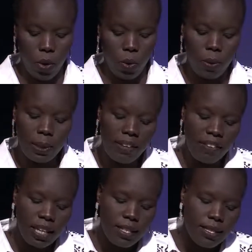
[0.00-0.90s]
We will never
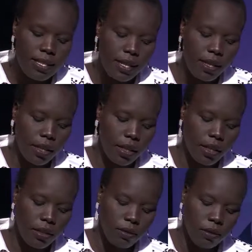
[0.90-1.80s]
get to see her
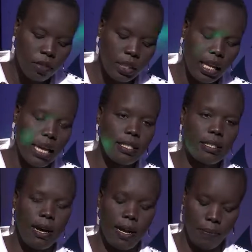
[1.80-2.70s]
for the last
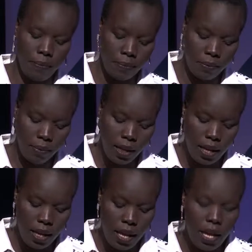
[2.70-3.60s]
time,
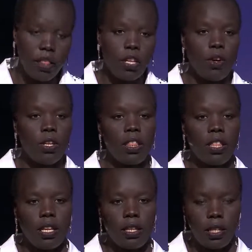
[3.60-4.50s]
and the only
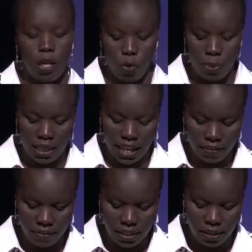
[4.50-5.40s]
thing that will be
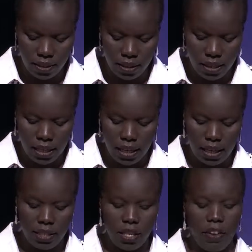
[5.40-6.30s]
left
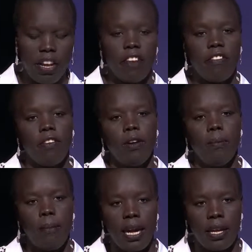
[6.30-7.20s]
is a grave
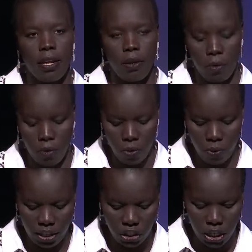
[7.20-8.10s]
marking
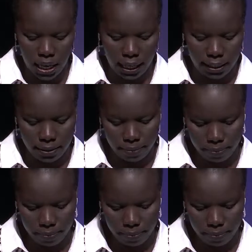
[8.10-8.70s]
where she laid.